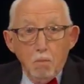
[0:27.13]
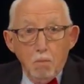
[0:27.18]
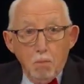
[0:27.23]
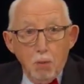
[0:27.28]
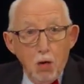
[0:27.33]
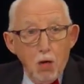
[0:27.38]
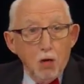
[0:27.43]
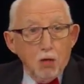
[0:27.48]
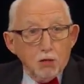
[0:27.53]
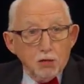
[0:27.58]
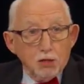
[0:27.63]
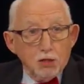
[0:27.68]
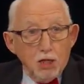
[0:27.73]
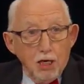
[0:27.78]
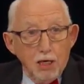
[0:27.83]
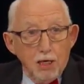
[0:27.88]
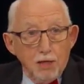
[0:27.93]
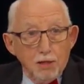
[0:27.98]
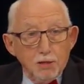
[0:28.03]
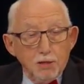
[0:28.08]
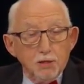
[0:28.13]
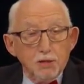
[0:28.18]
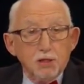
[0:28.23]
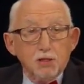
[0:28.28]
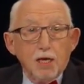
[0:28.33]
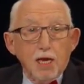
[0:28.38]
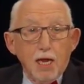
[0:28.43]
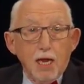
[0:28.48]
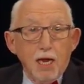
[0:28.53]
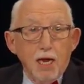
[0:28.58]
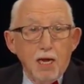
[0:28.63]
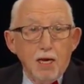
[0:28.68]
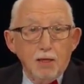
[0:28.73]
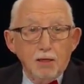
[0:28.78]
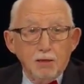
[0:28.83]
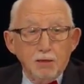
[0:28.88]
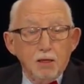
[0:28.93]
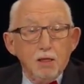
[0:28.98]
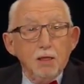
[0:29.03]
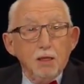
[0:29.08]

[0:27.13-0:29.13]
blockchains, and